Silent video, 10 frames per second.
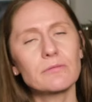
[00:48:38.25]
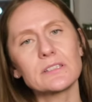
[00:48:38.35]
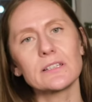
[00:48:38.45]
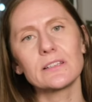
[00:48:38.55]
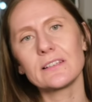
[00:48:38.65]

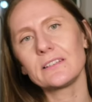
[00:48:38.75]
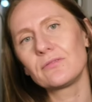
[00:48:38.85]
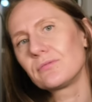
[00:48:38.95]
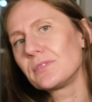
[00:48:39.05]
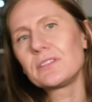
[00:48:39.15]
with
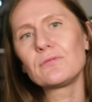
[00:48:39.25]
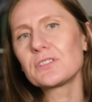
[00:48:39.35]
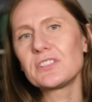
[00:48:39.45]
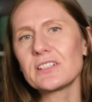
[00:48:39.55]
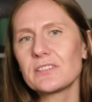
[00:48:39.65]
it
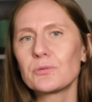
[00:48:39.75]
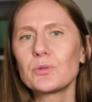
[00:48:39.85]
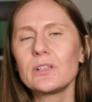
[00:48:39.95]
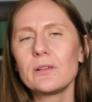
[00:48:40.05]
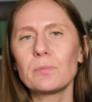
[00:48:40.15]
was just
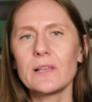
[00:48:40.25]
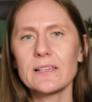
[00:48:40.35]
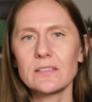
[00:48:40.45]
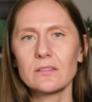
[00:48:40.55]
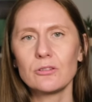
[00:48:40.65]
really
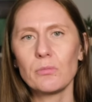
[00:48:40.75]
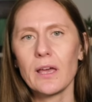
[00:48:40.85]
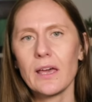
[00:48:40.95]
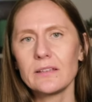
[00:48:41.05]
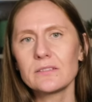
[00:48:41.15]
pleasant to my
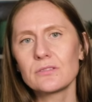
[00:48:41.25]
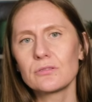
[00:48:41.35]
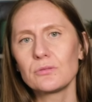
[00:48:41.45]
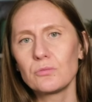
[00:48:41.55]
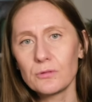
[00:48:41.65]
hands
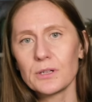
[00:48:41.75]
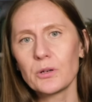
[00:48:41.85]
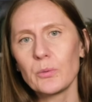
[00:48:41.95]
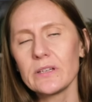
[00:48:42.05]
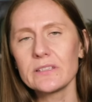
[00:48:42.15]
to
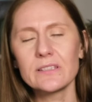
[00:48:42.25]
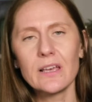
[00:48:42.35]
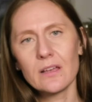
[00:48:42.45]
work with.